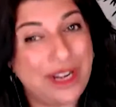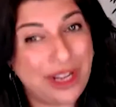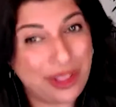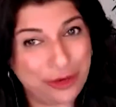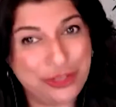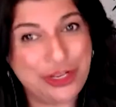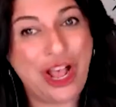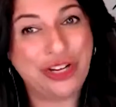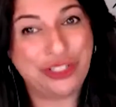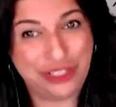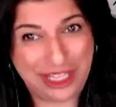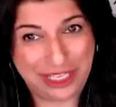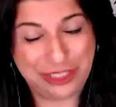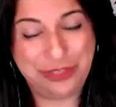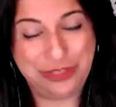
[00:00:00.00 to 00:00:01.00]
one other doctor
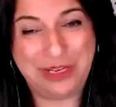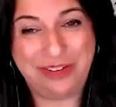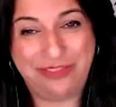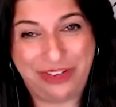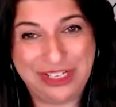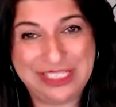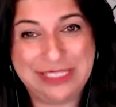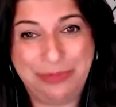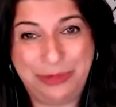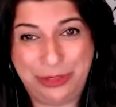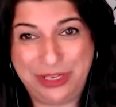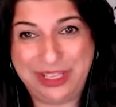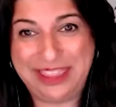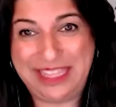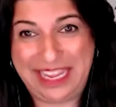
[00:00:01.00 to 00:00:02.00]
that's doing a very
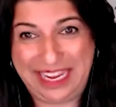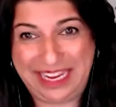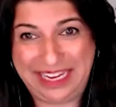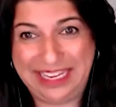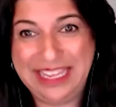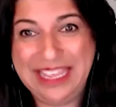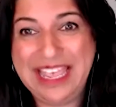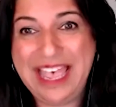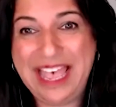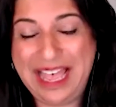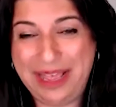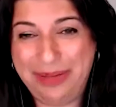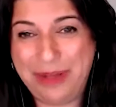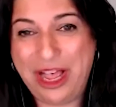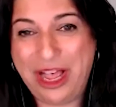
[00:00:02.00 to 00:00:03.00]
similar thing
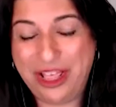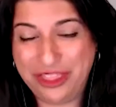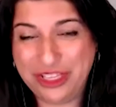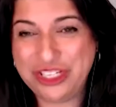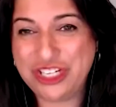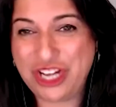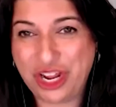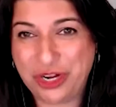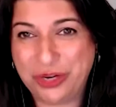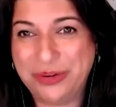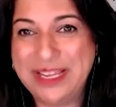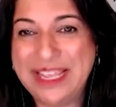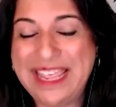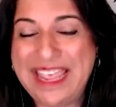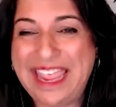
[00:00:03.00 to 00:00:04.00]
um, on the show
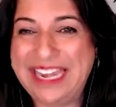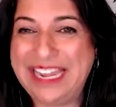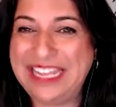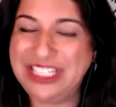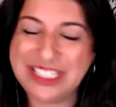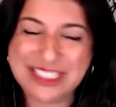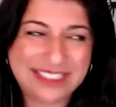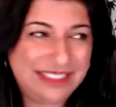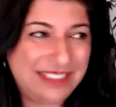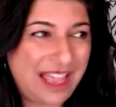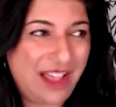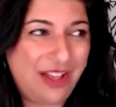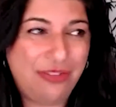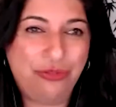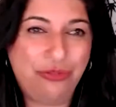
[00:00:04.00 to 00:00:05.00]
and i just
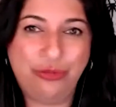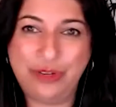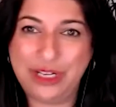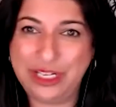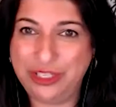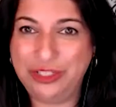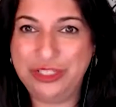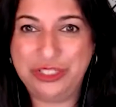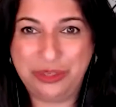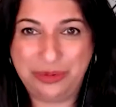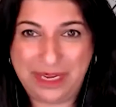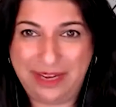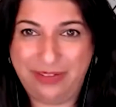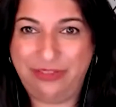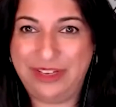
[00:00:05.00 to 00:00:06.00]
love what you're
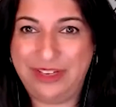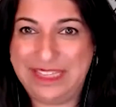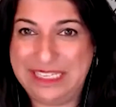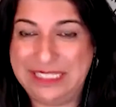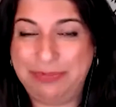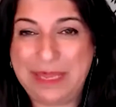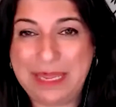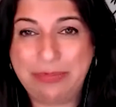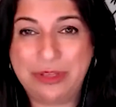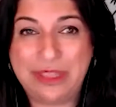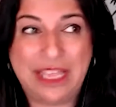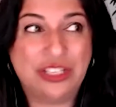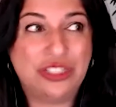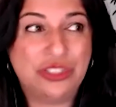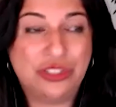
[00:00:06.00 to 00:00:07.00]
doing for these people
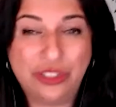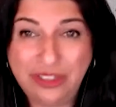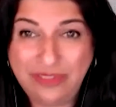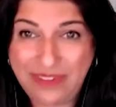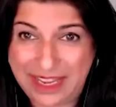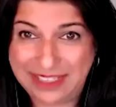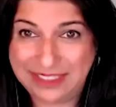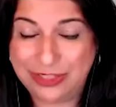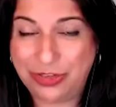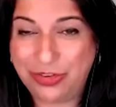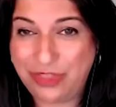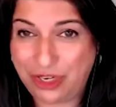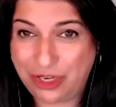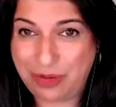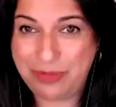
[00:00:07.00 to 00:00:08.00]
that serve us serve
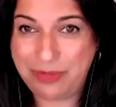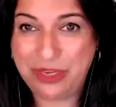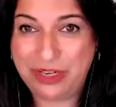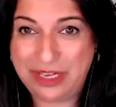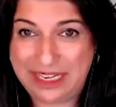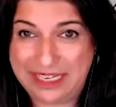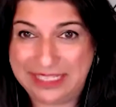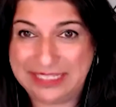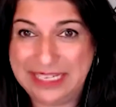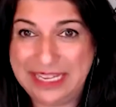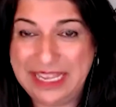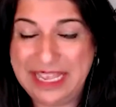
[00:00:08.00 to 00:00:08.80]
their communities